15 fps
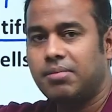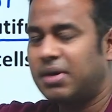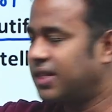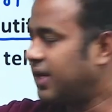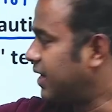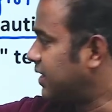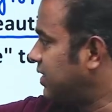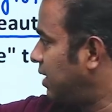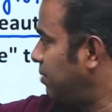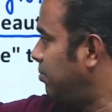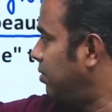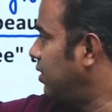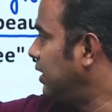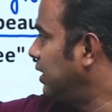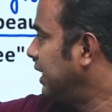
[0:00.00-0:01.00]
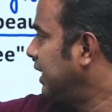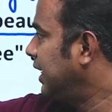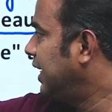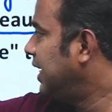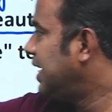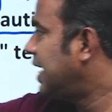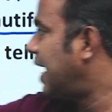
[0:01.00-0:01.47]
other example,
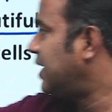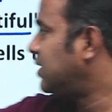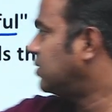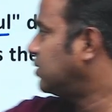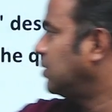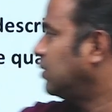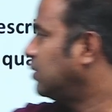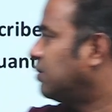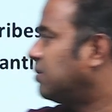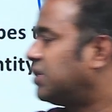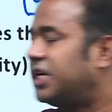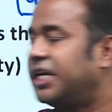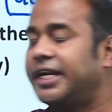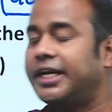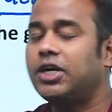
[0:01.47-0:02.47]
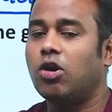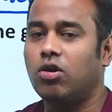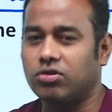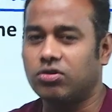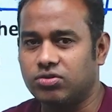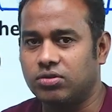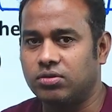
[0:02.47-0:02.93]
he has 3
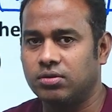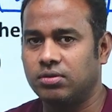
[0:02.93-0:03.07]
dogs,